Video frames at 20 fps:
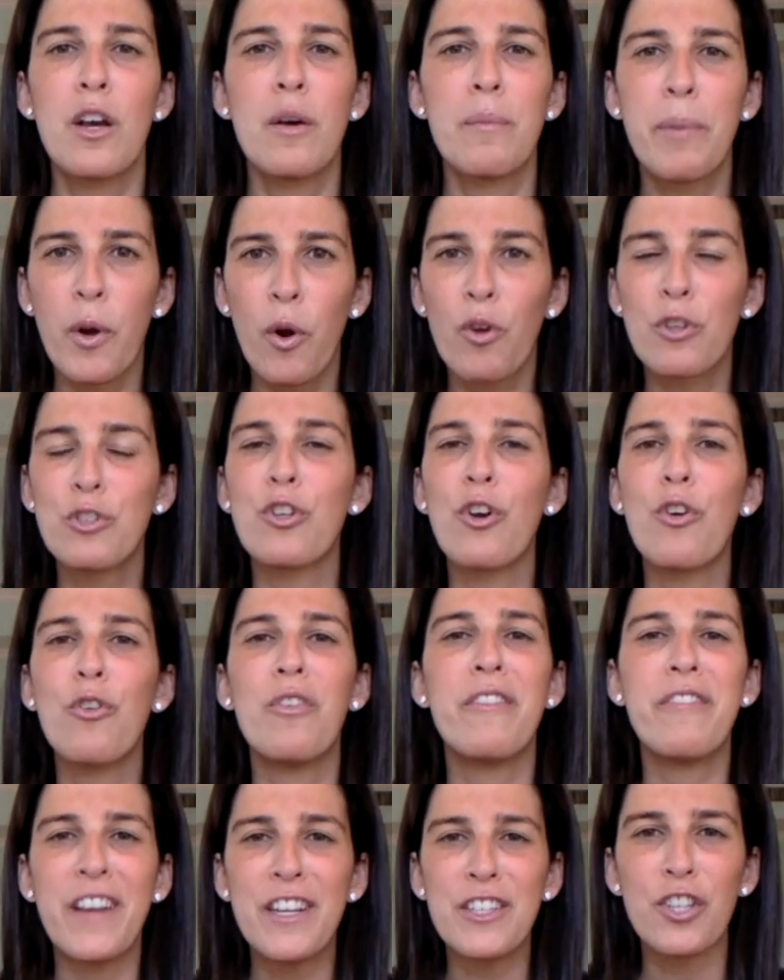but also
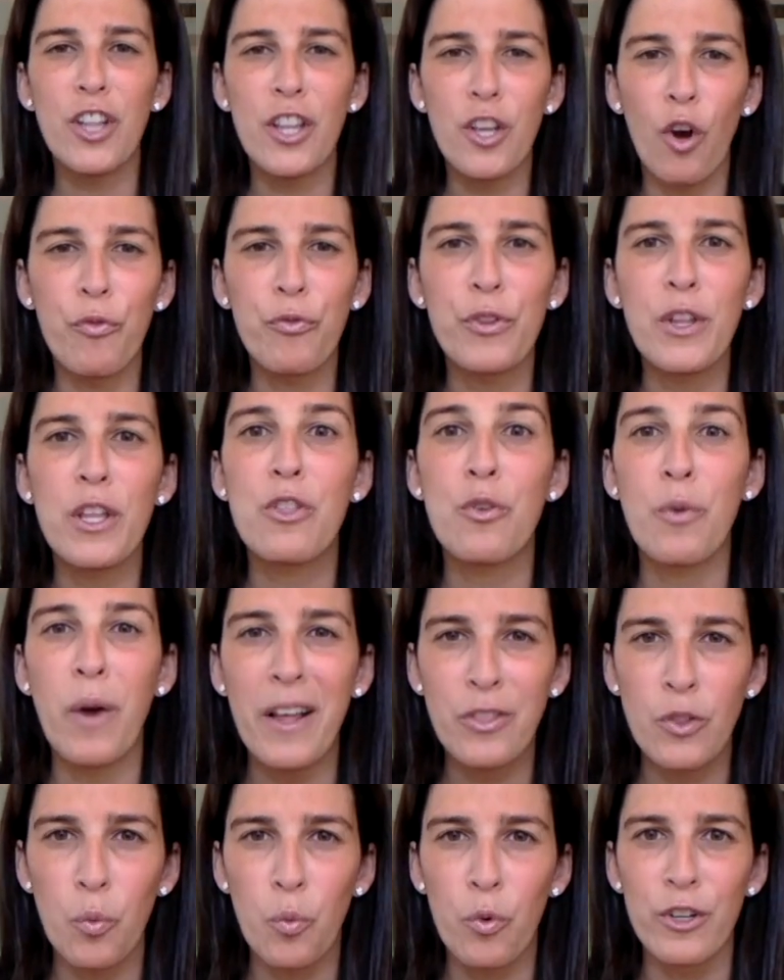eventually, hopefully,
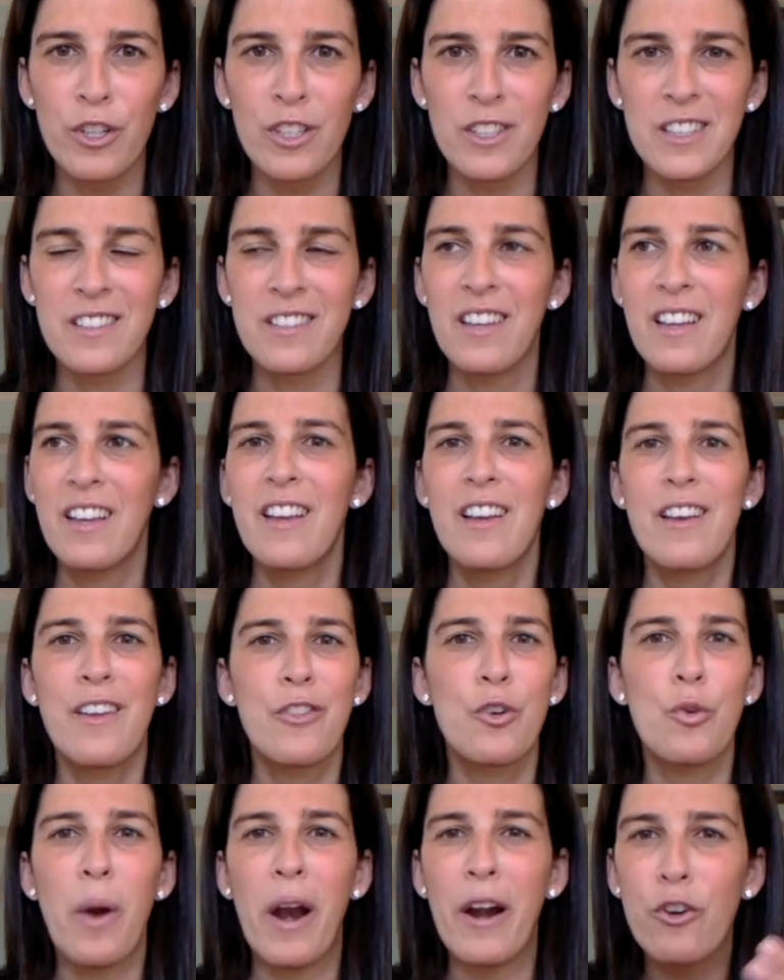throughout the world,
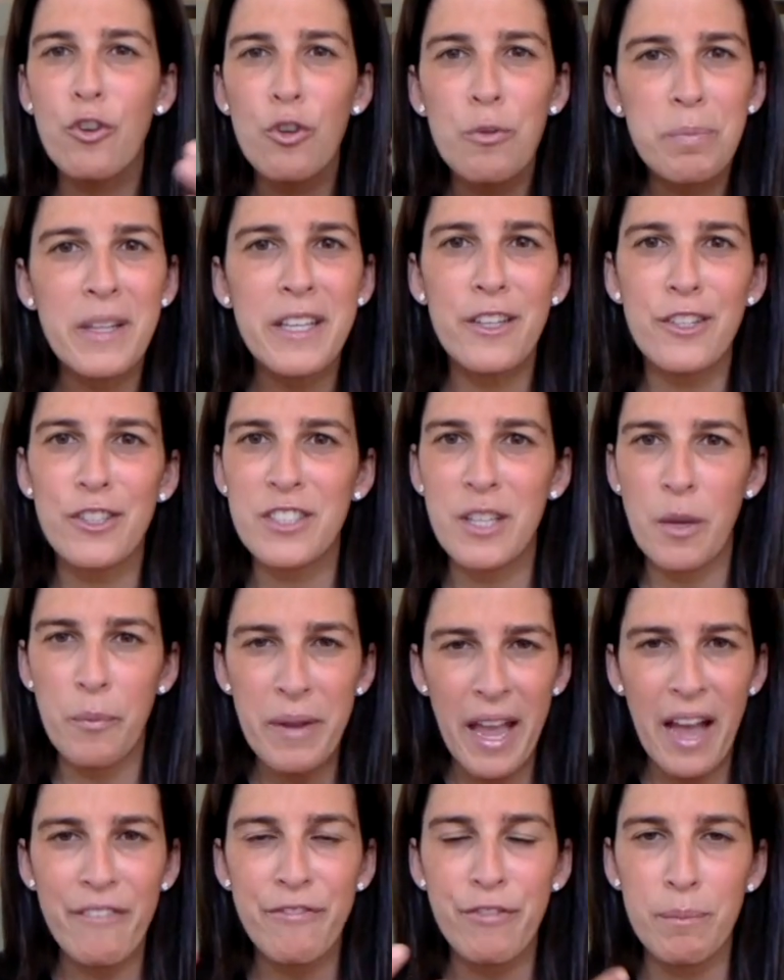through our group leaders that
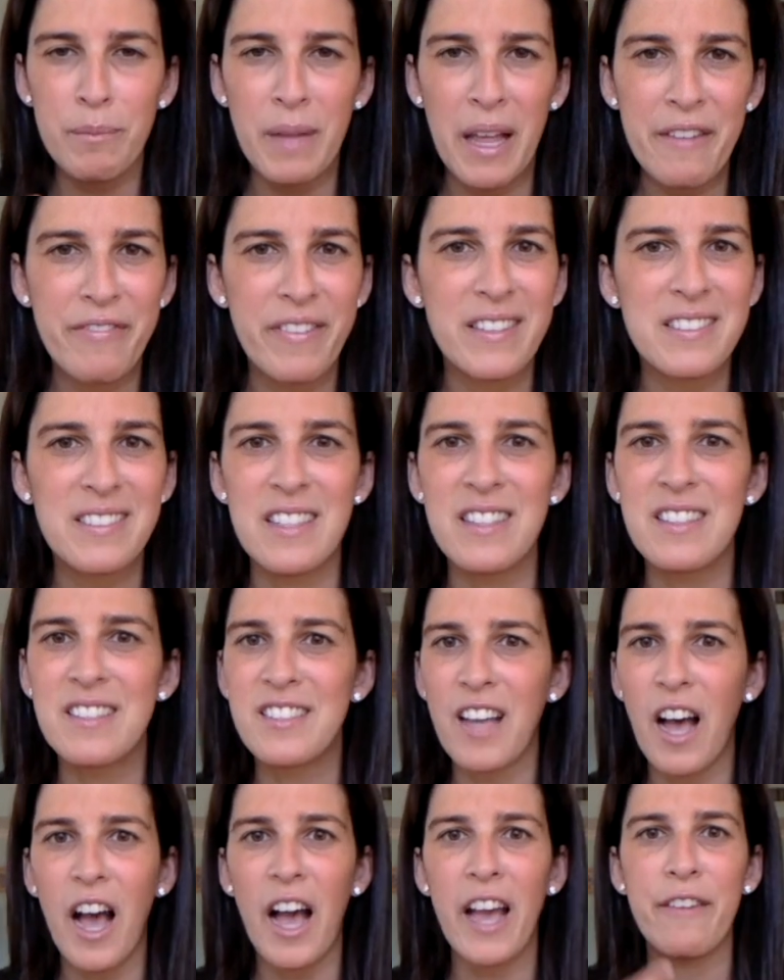we have from
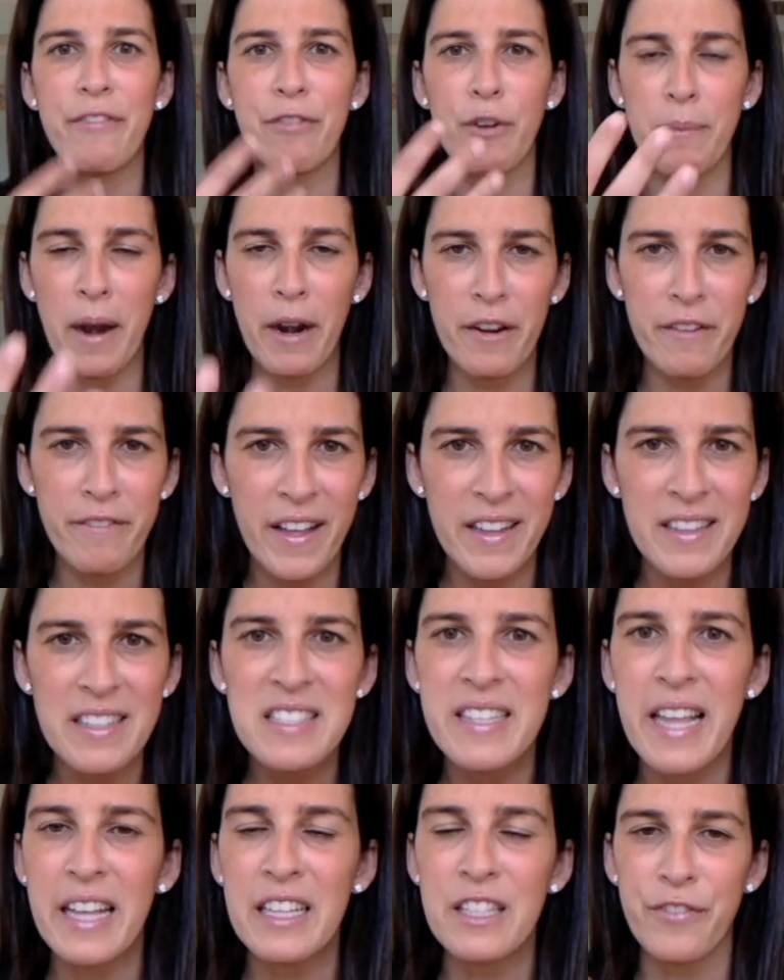LifeVestInside, from our event
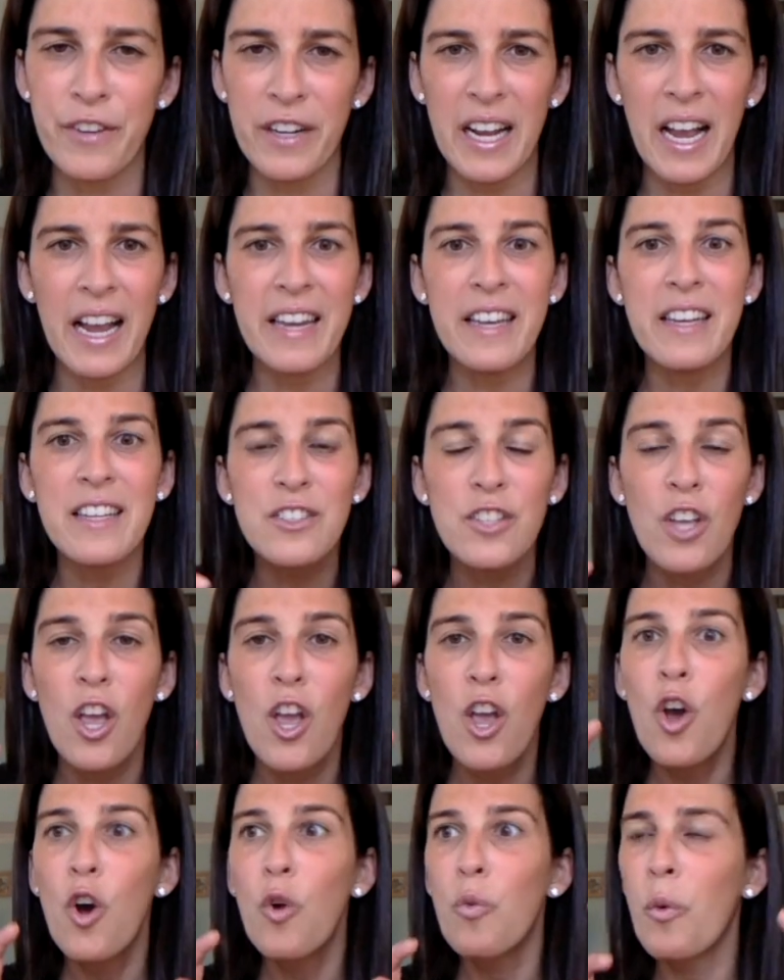Stands for
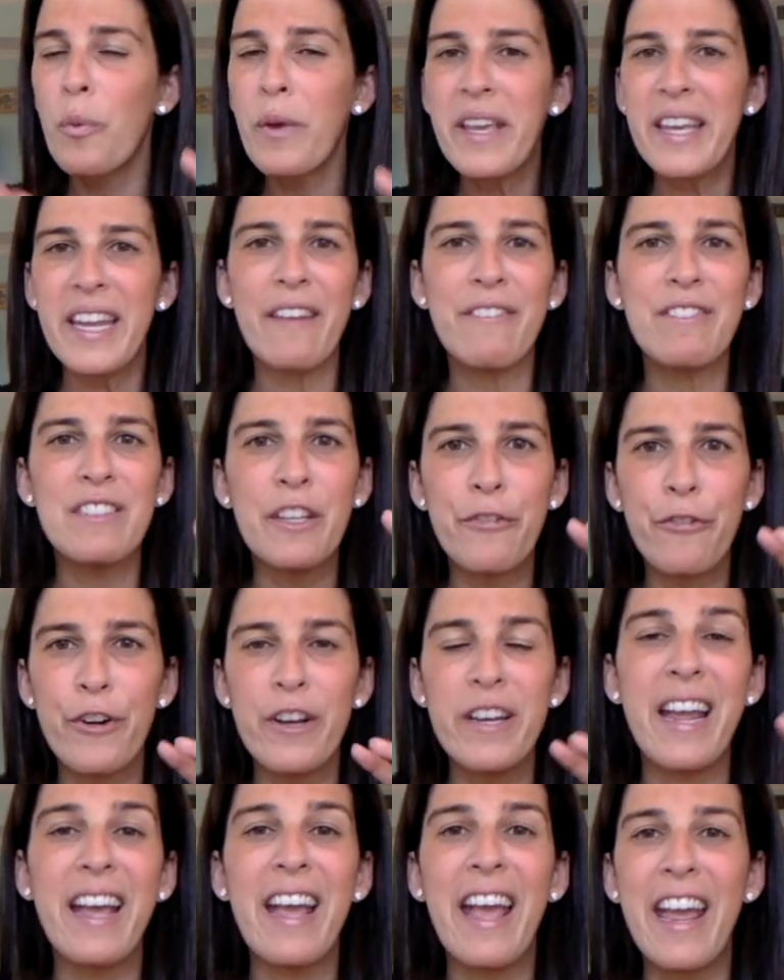Kindness, where we can have
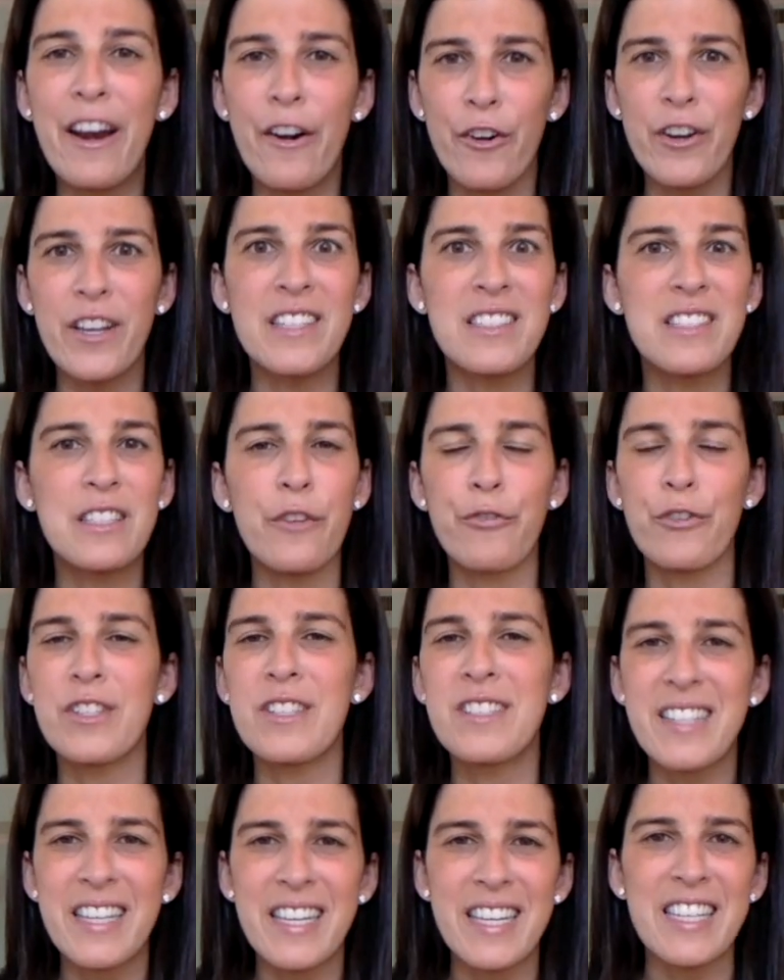different areas,
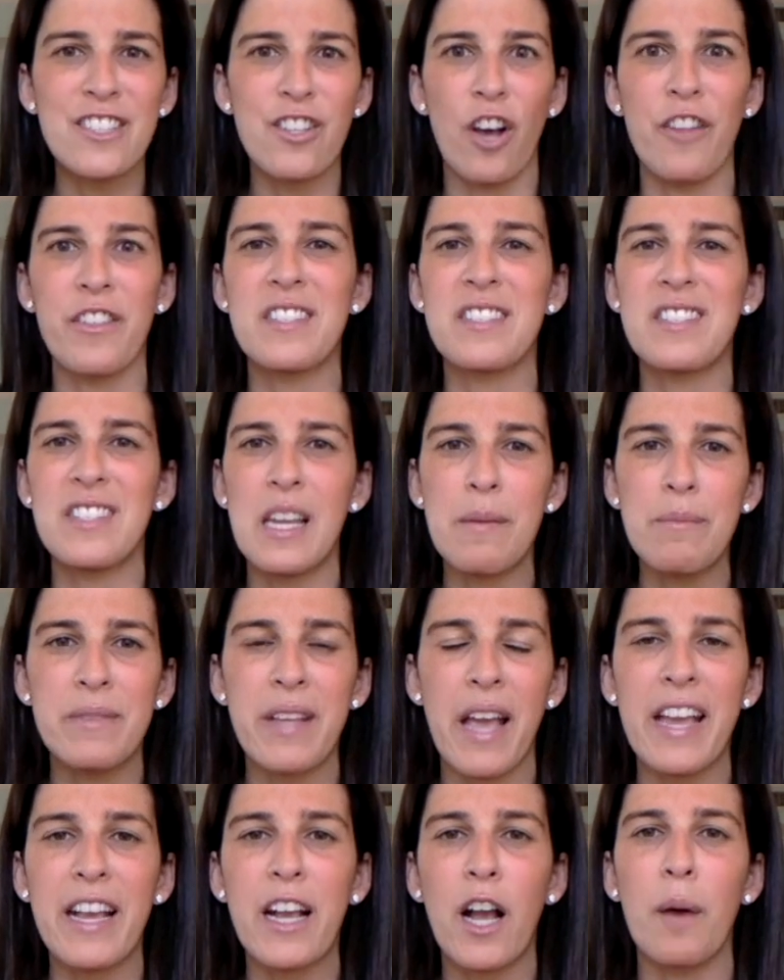different cities on the same
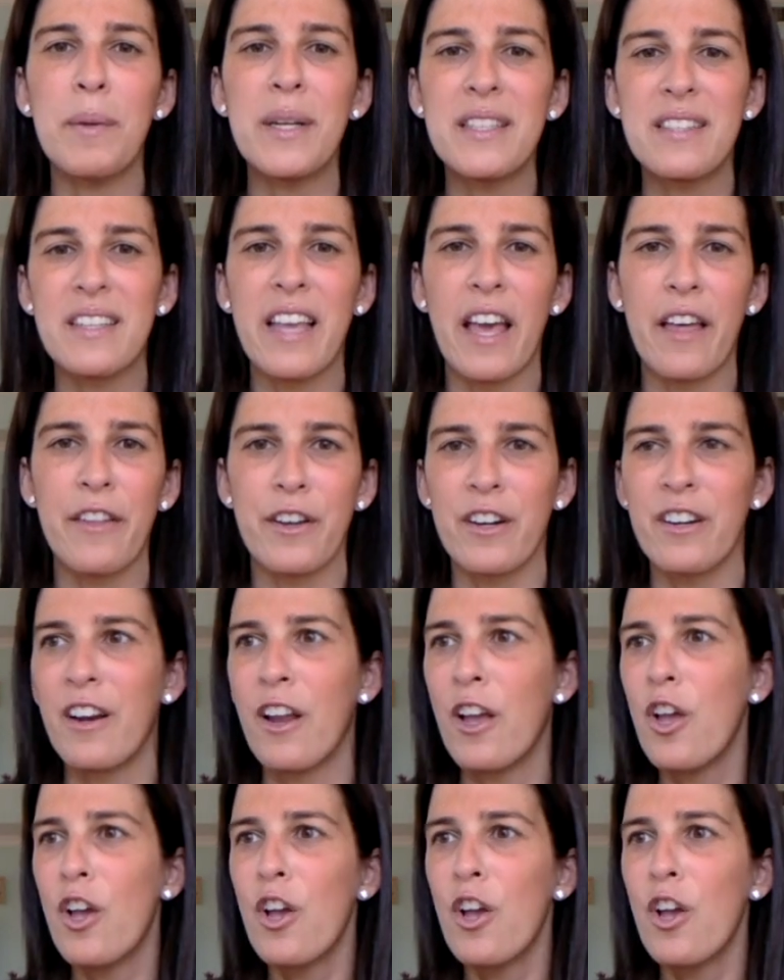day coming together